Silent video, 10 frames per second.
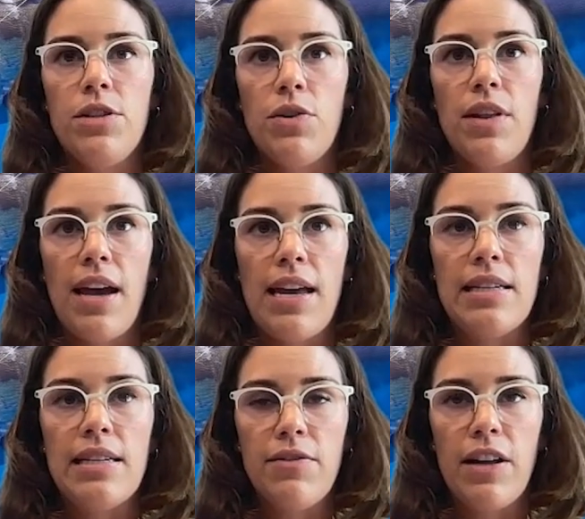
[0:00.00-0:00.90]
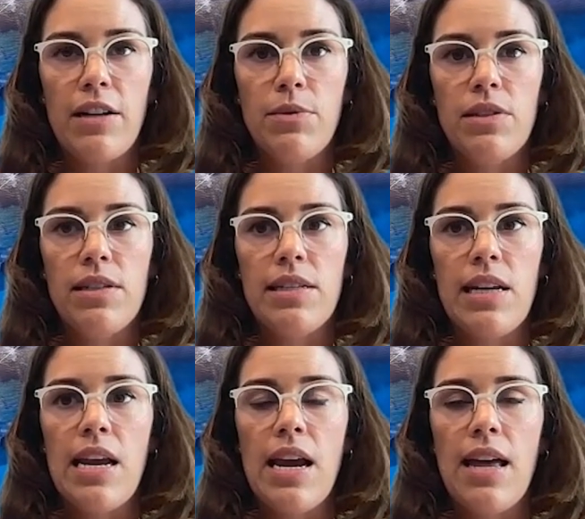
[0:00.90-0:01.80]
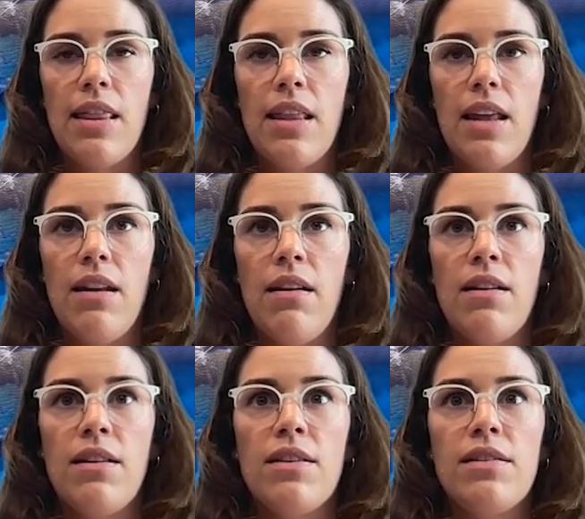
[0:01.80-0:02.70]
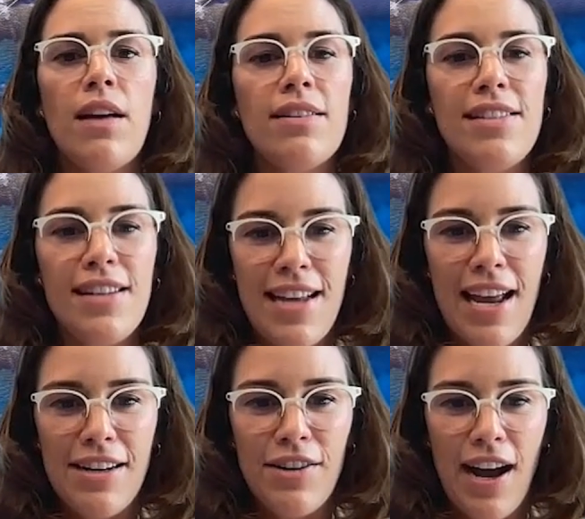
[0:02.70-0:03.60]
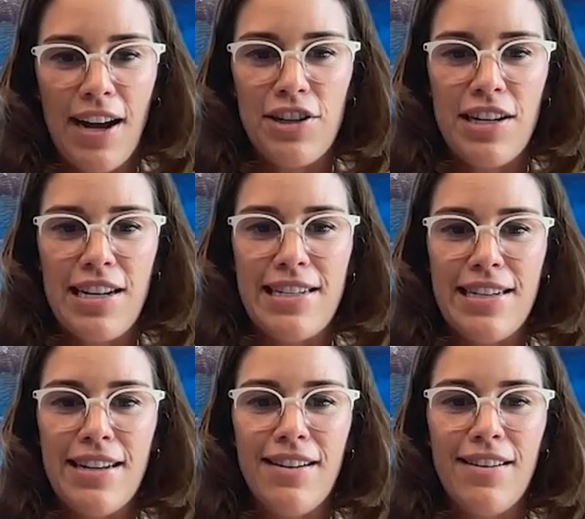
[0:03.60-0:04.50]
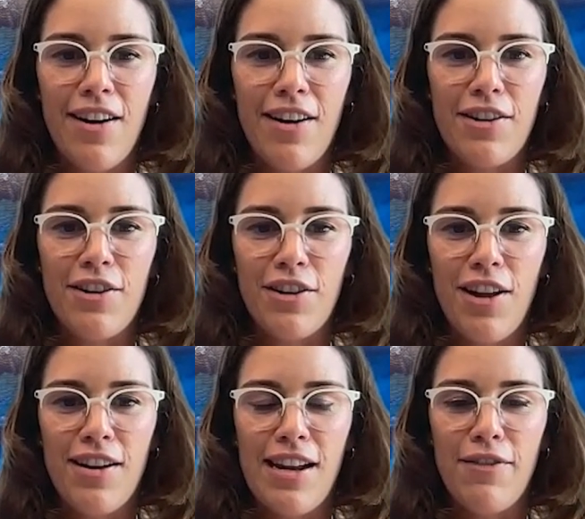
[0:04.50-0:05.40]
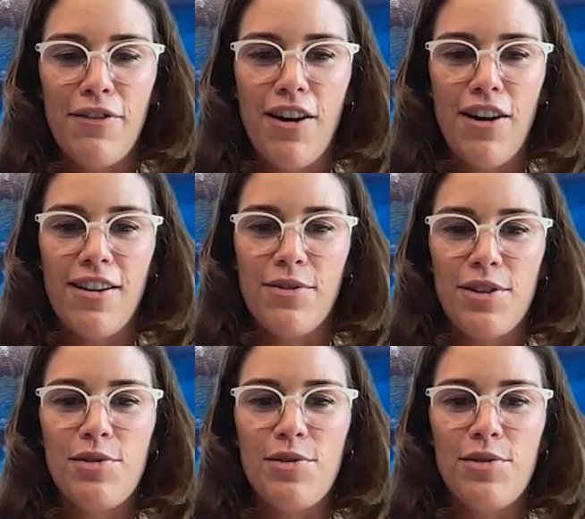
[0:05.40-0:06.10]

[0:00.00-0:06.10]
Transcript: So that is available to see. And then the Sun Sentinel actually did an article on it in Florida,